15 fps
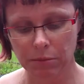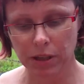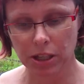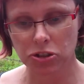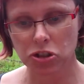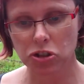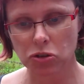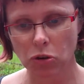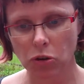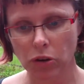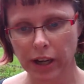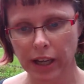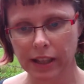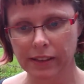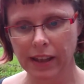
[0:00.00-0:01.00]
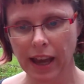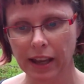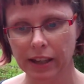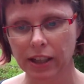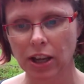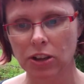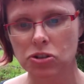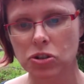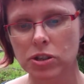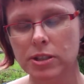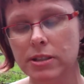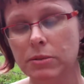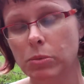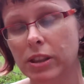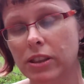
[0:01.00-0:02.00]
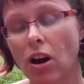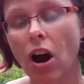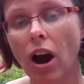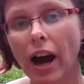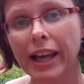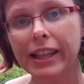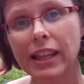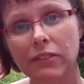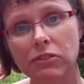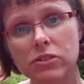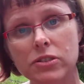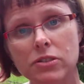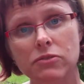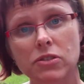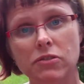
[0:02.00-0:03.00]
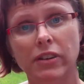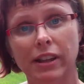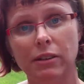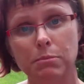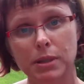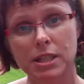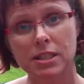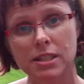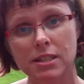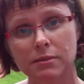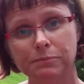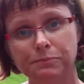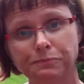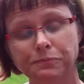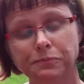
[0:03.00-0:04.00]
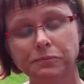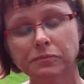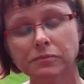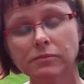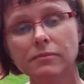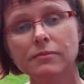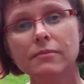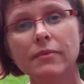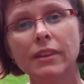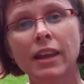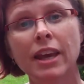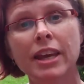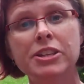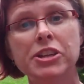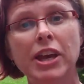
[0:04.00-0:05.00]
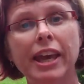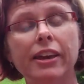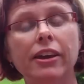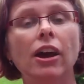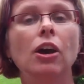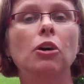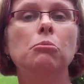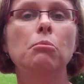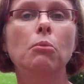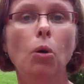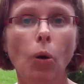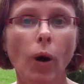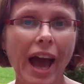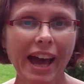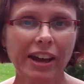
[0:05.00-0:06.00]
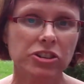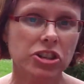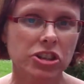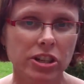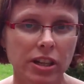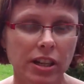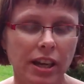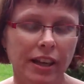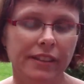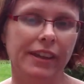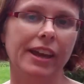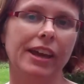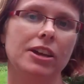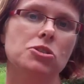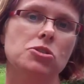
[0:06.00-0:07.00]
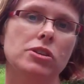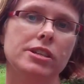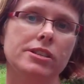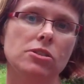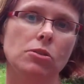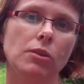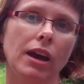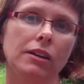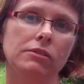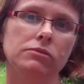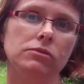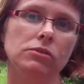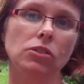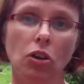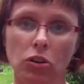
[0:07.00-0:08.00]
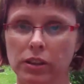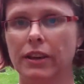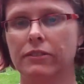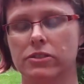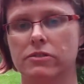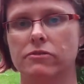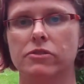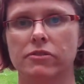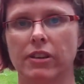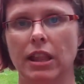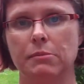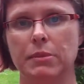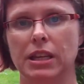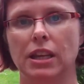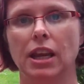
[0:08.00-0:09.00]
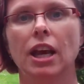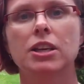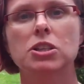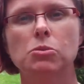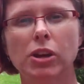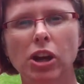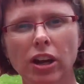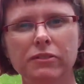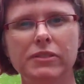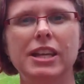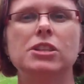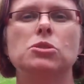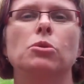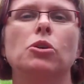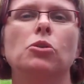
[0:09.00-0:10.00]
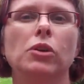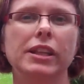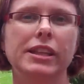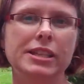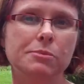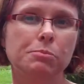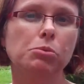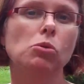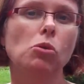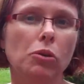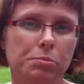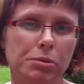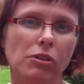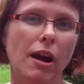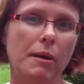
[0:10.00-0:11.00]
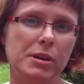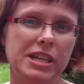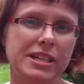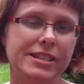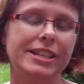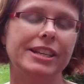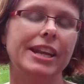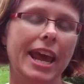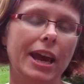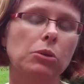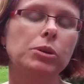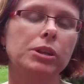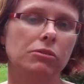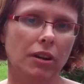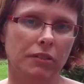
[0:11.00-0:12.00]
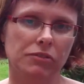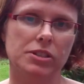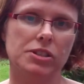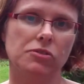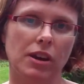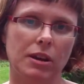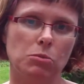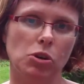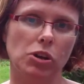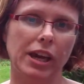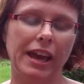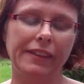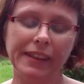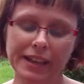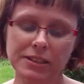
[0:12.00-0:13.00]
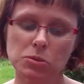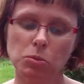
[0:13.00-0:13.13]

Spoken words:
ensuring that countries with high levels of development take more action than countries who have low levels of development. So we kind of need to agree these broad parameters in an equity reference framework, and